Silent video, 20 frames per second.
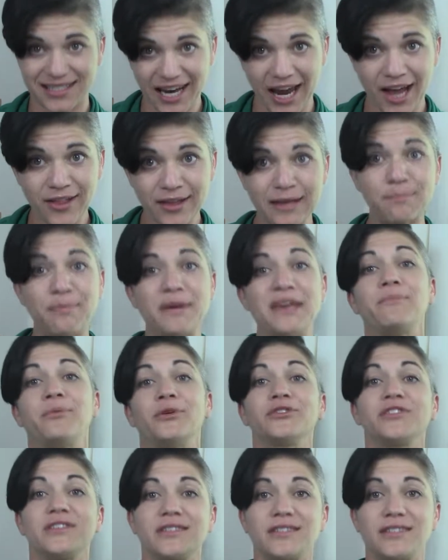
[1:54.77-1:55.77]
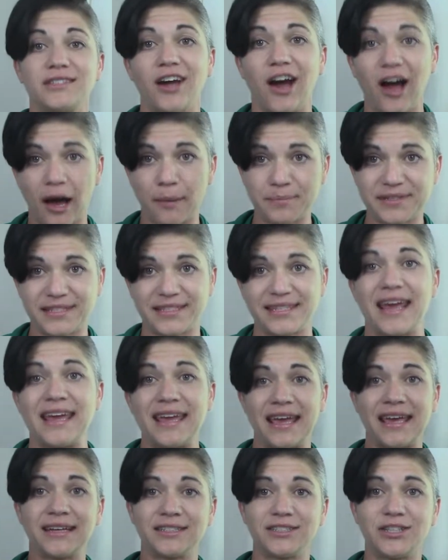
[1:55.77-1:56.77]
telling people to stop
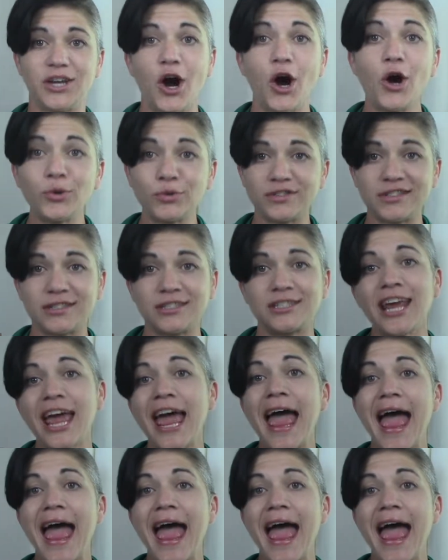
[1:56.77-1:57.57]
saying totes